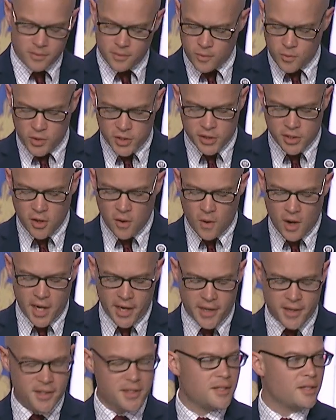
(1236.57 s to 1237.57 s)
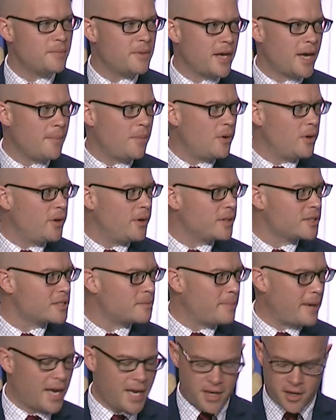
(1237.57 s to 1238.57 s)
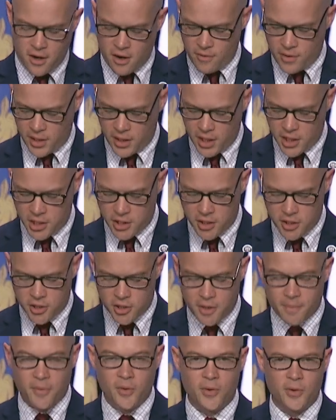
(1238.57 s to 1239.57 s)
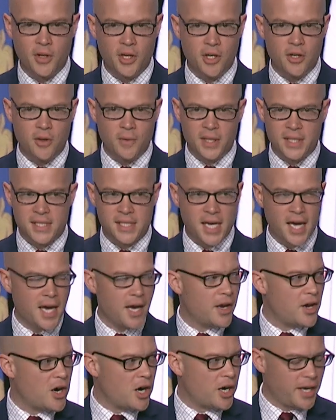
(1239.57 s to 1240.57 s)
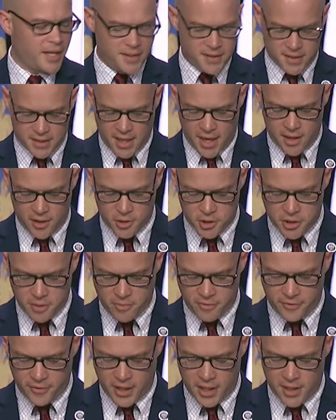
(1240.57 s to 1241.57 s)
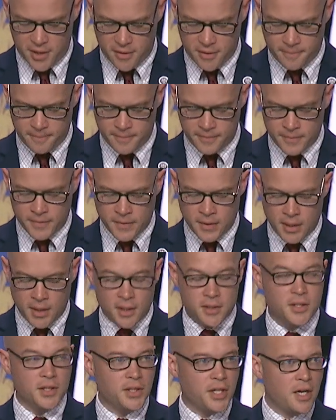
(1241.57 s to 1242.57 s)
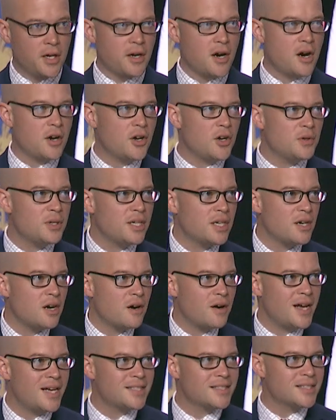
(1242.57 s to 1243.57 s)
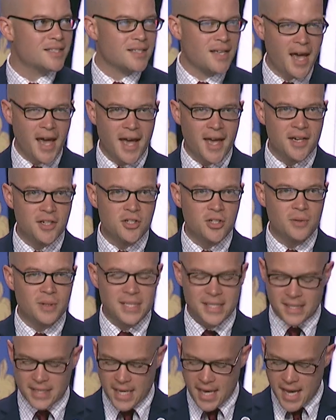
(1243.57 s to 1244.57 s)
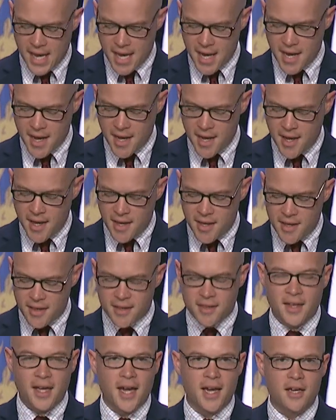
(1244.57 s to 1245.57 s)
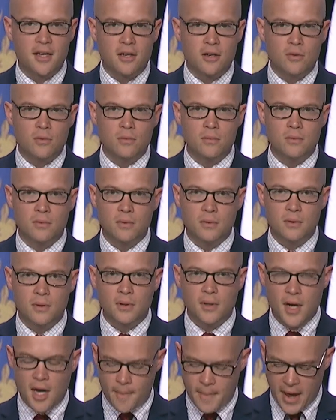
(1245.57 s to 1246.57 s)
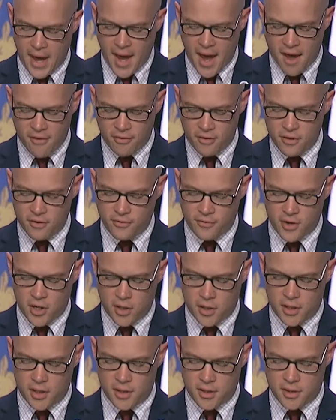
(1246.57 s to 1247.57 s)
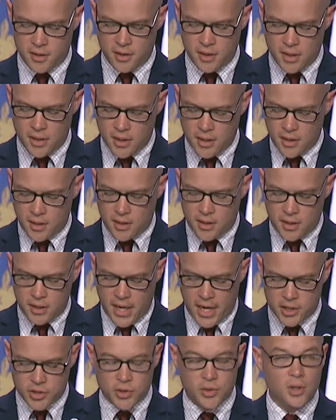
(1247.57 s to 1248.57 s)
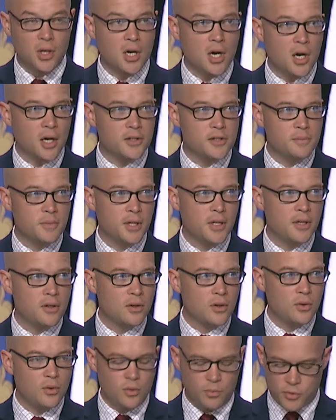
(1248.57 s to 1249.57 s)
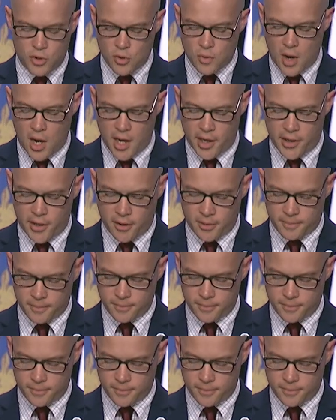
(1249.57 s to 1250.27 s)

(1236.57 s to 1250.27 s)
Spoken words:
We're so honored to be able to expand our relationship through the USAA Guardian Scholarship Fund. To Leonardo DRS and USAA, thank you on behalf of the fallen National Guardsmen whom you honor.